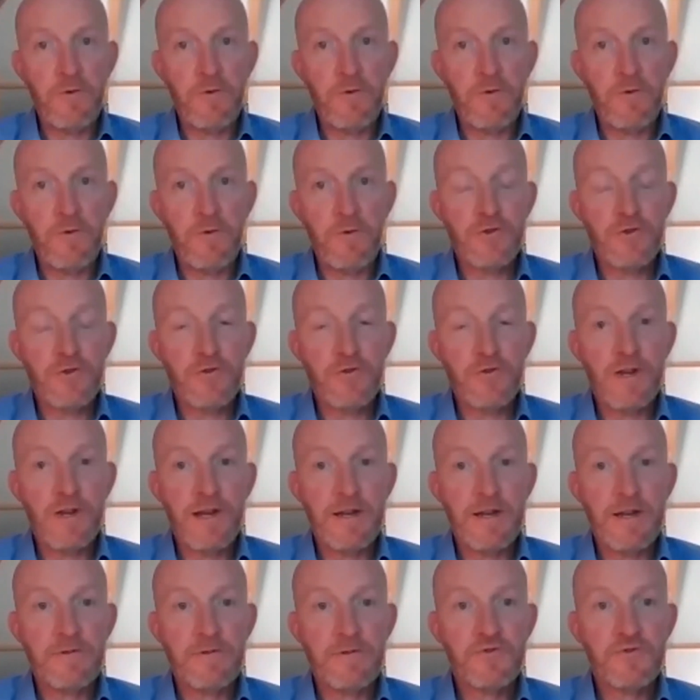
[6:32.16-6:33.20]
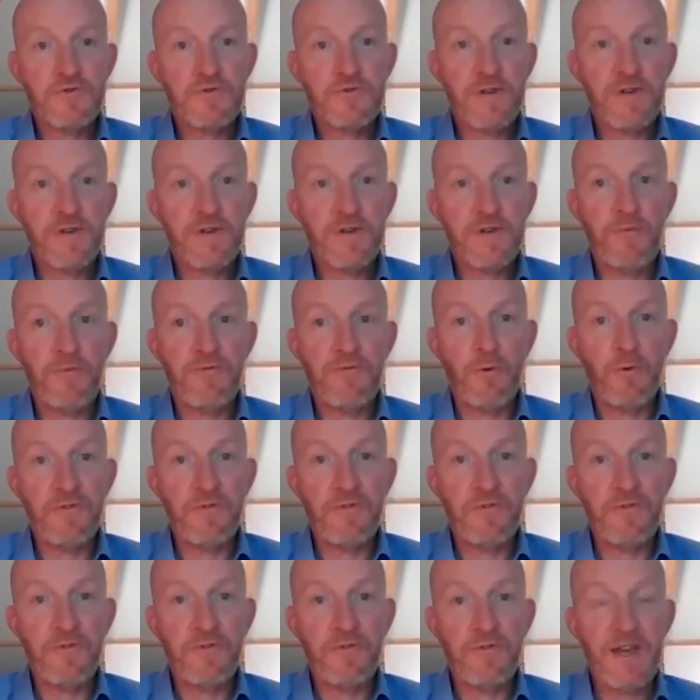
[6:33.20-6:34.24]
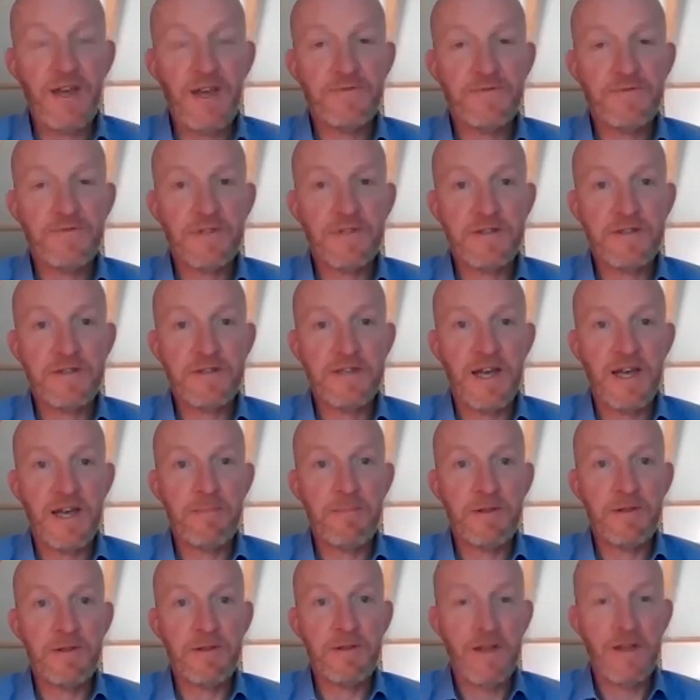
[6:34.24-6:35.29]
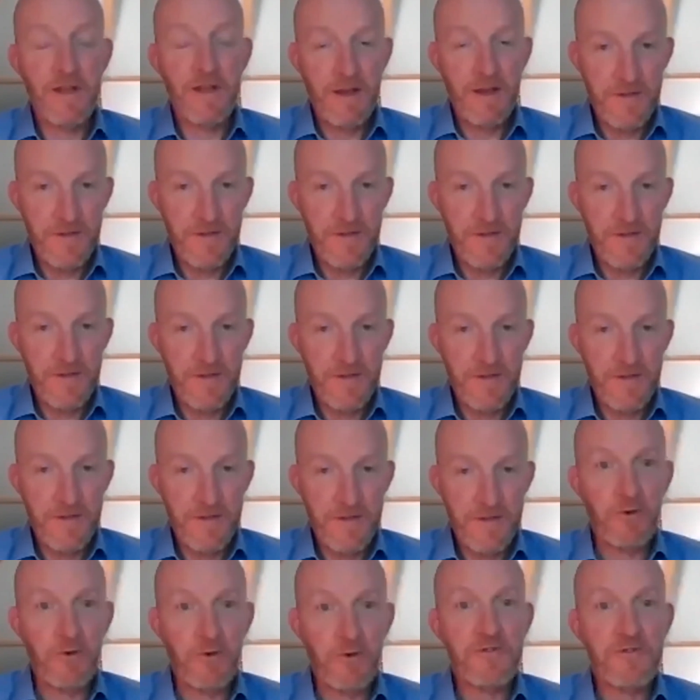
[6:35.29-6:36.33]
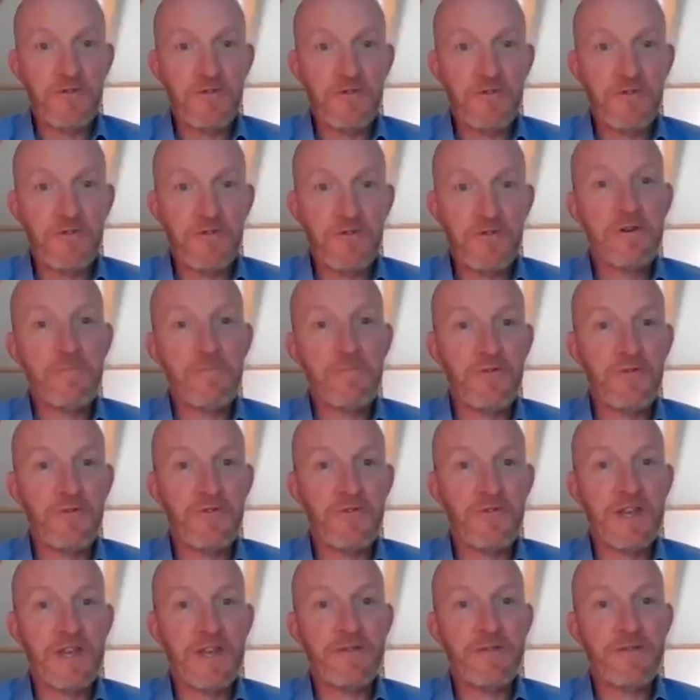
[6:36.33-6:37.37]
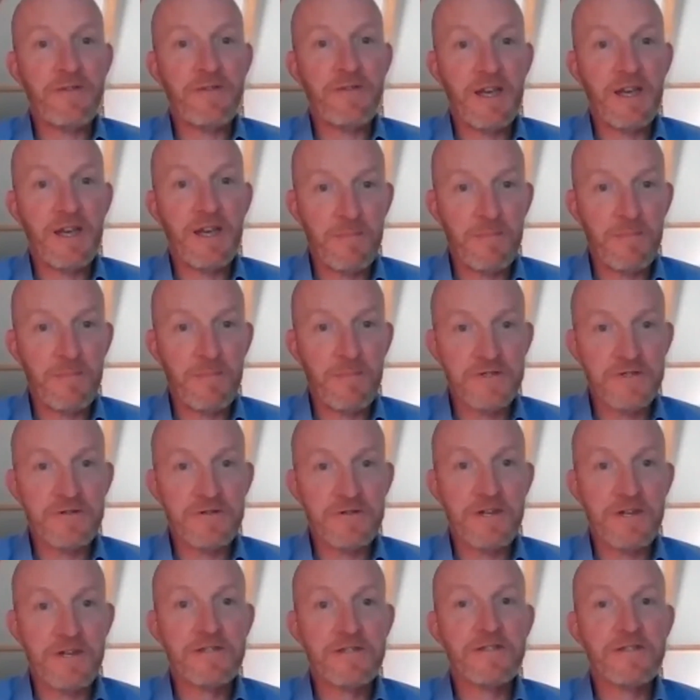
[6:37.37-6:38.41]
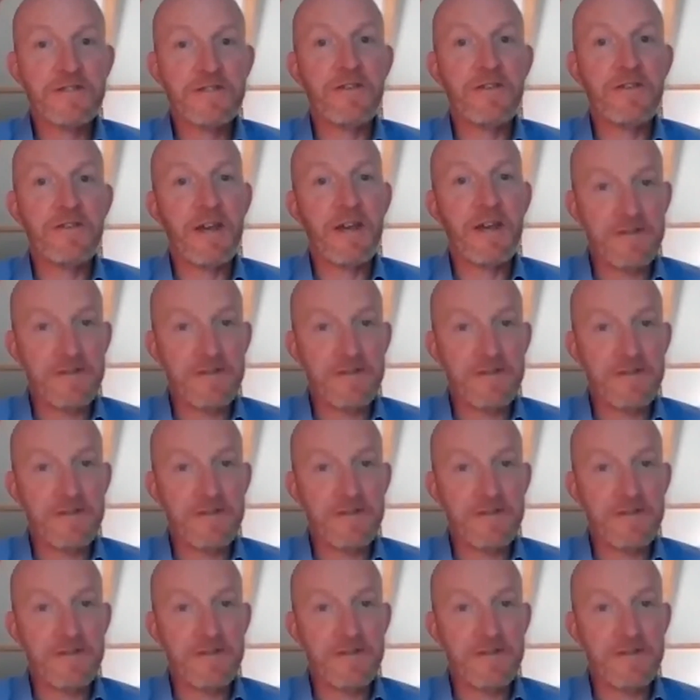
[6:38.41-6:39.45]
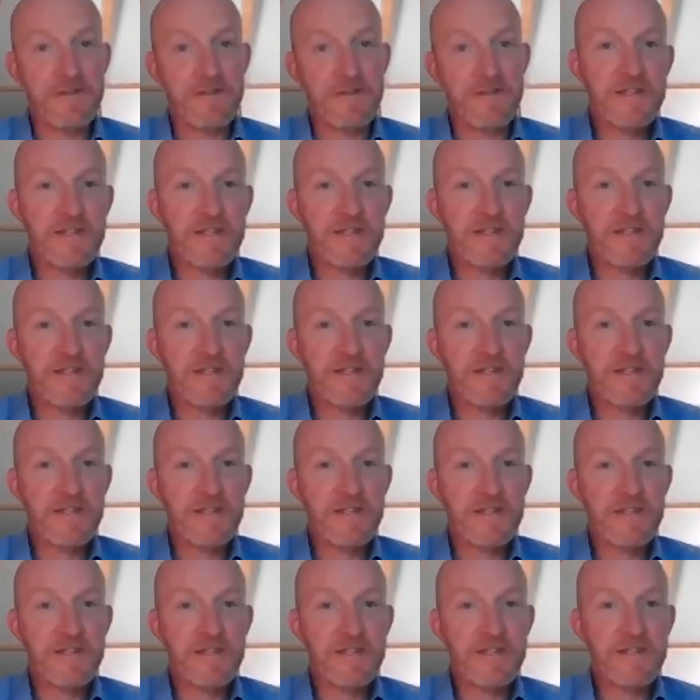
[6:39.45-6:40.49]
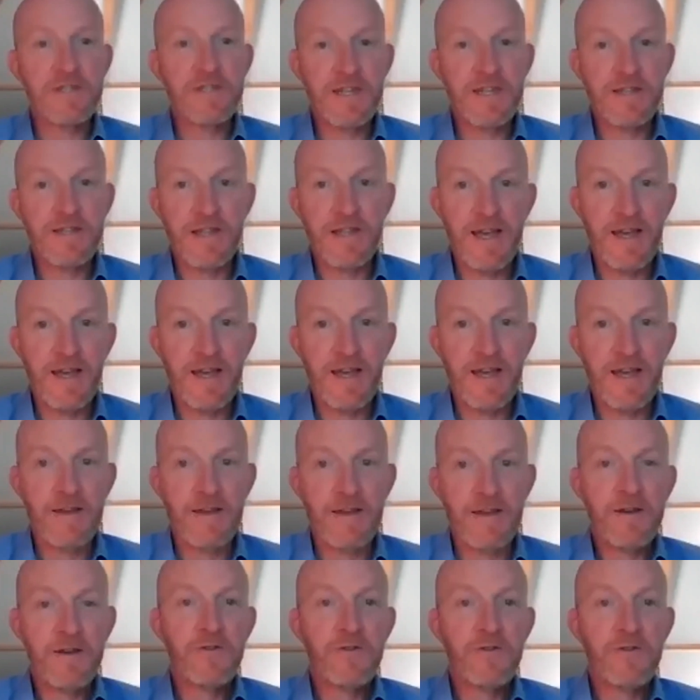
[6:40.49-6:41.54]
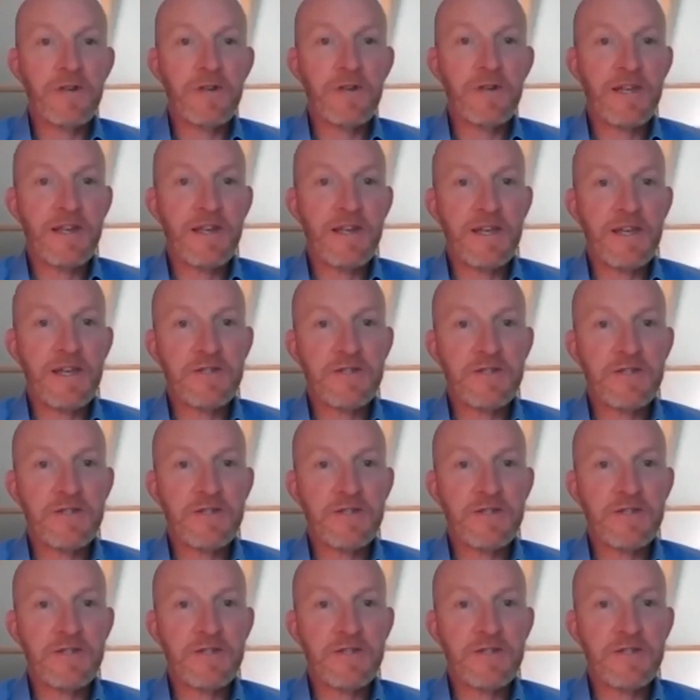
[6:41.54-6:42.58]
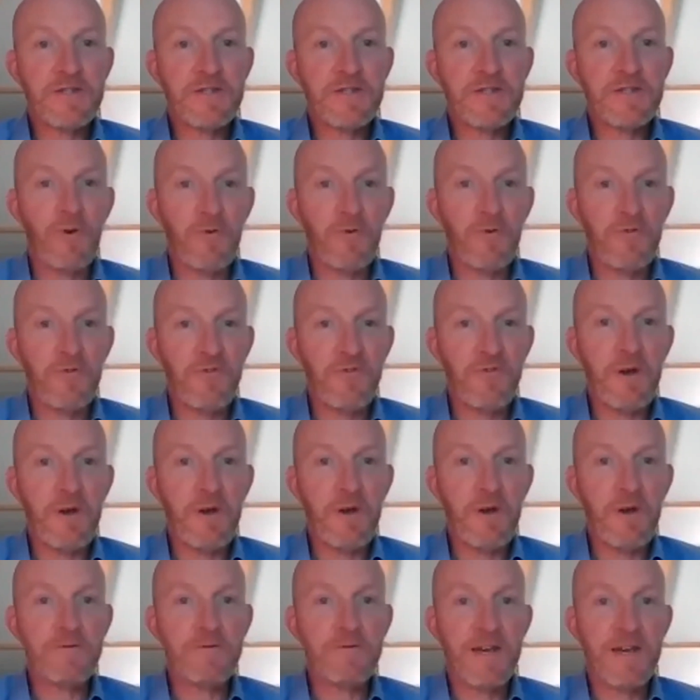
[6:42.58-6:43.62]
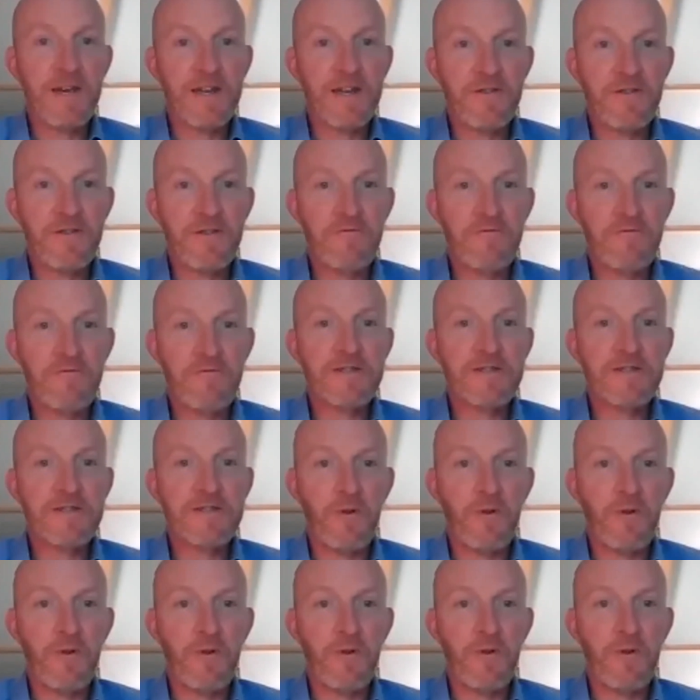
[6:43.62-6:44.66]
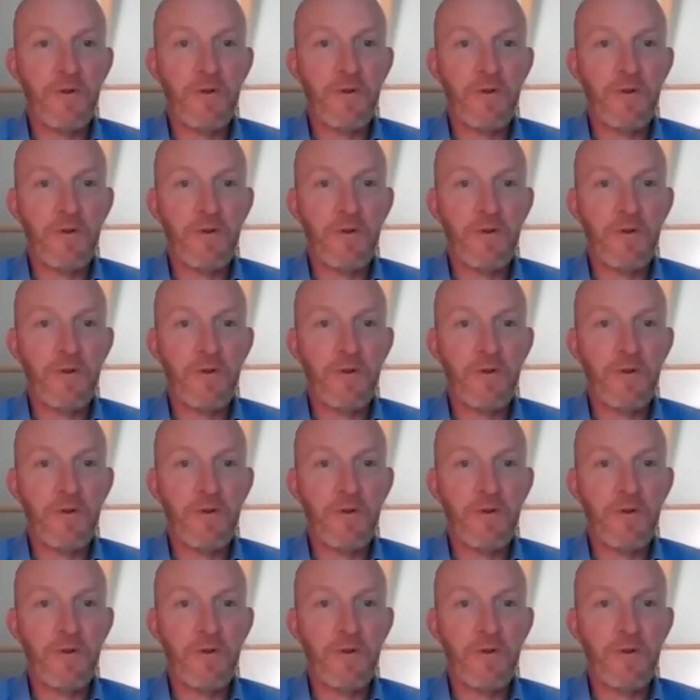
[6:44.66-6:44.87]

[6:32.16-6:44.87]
in your trade ops role. So thanks for taking the time, and thanks to your boss, because I know your boss is Dave Kimberlin, so I'd like to say thanks to him. He's a legend in not only in HSBC, but also outside in the rest of the world as